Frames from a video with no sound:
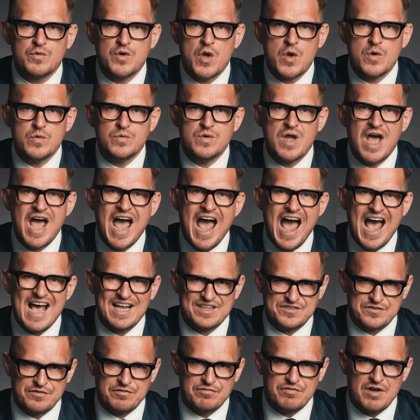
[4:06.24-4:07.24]
known
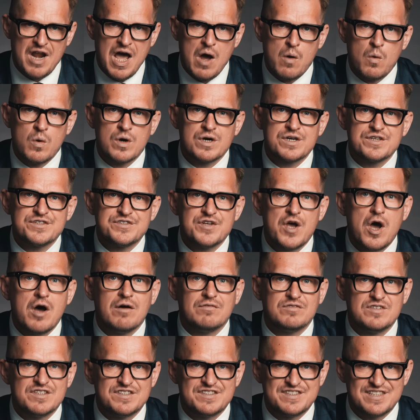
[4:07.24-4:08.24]
as the flowers of
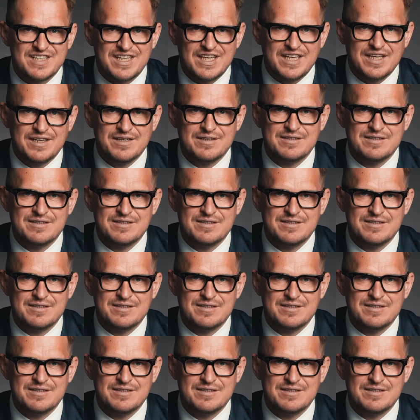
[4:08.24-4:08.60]
the sea,